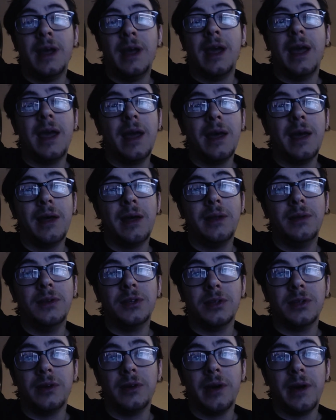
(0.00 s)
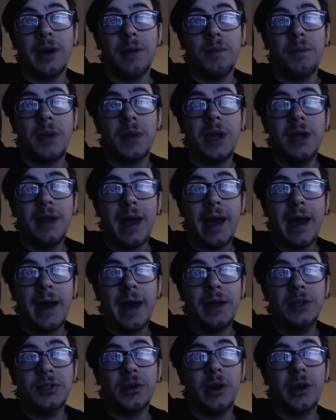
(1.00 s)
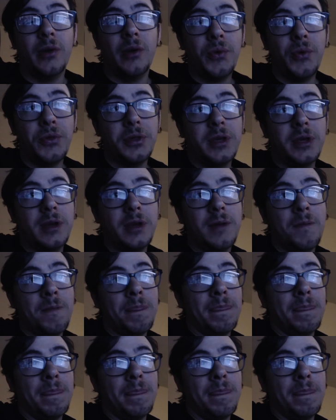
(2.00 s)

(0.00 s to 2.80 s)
And paid ads are really